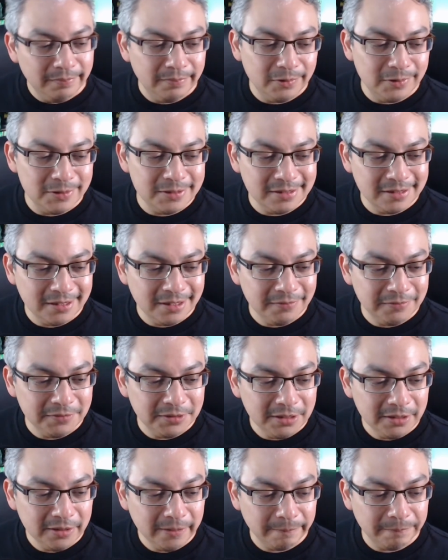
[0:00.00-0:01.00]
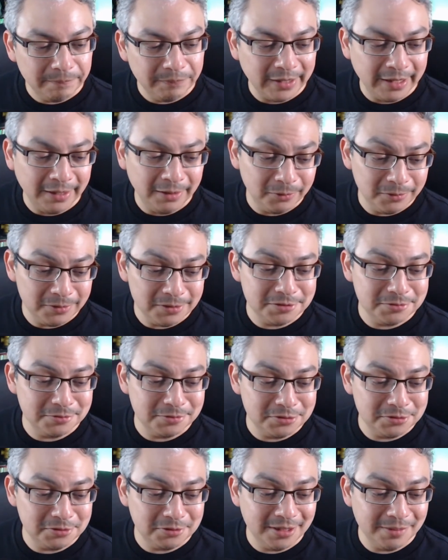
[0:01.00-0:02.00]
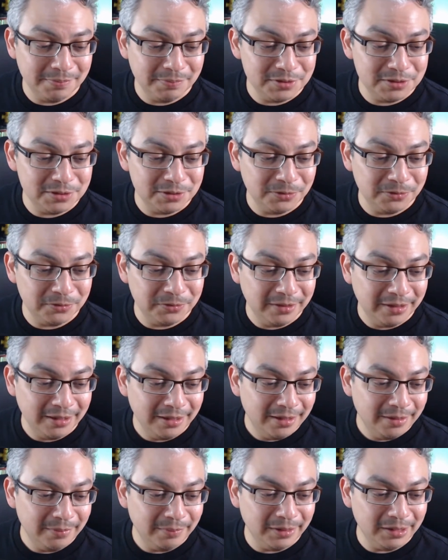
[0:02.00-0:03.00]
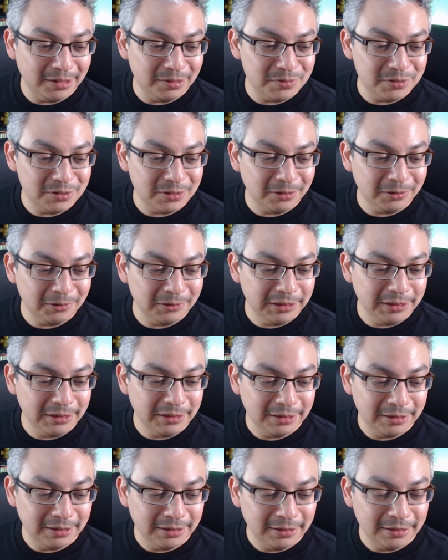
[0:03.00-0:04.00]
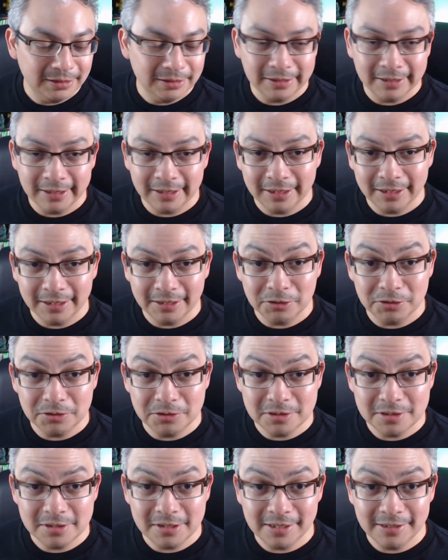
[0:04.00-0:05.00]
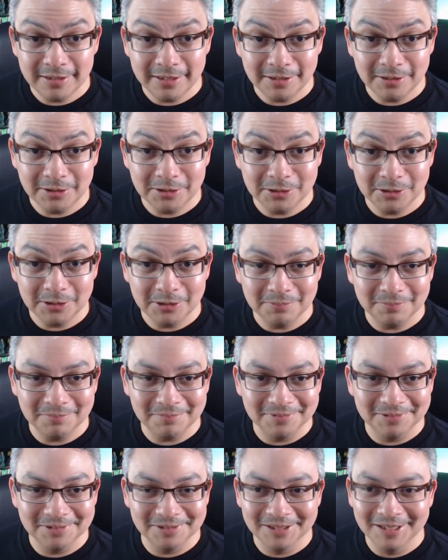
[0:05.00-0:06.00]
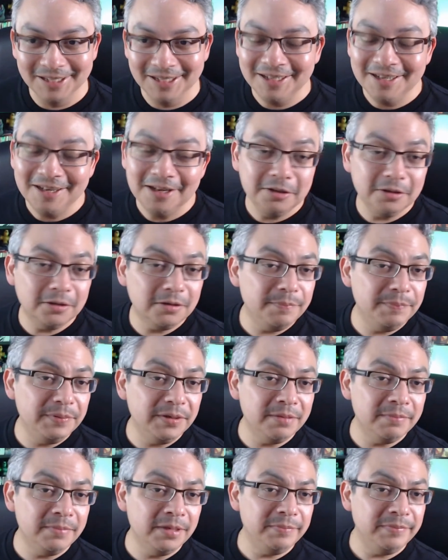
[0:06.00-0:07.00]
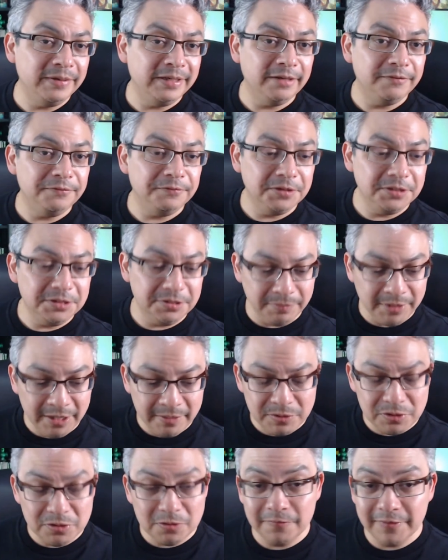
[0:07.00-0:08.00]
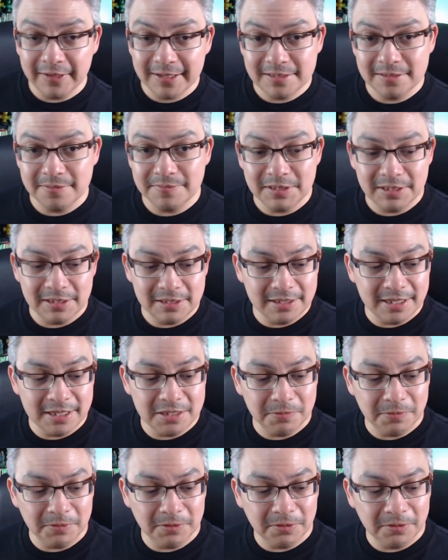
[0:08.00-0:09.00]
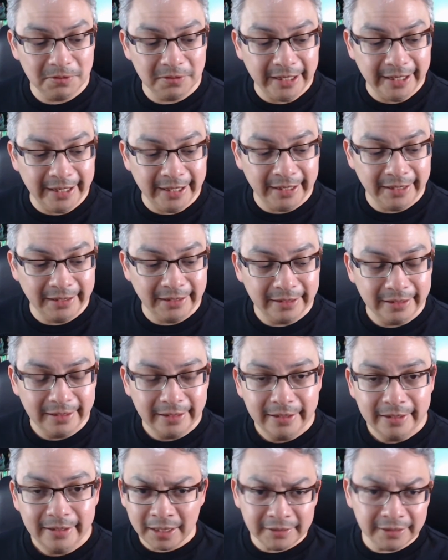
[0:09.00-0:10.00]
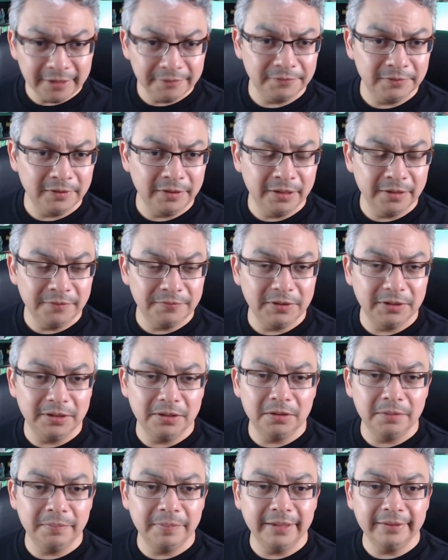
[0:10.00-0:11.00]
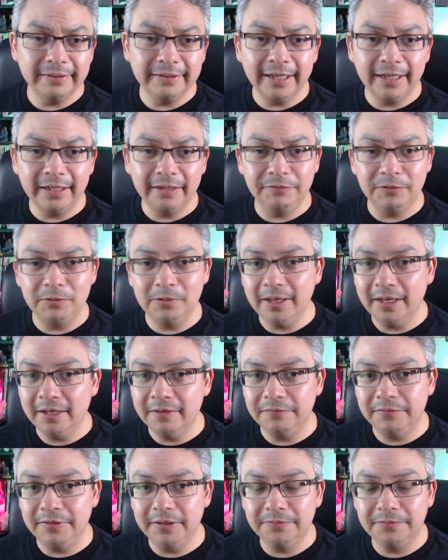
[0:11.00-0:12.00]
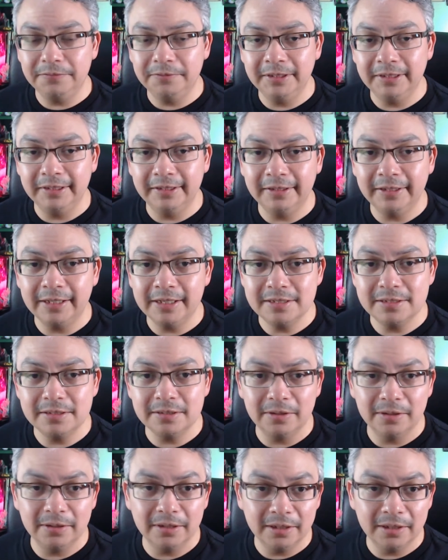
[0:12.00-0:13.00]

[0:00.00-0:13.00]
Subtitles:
Poison Ivy, I know this was your episode, but I'm sorry. You're just not that good. Your opinion may be different. Maybe you've had some success with her, and I definitely love to hear about that if you have different thoughts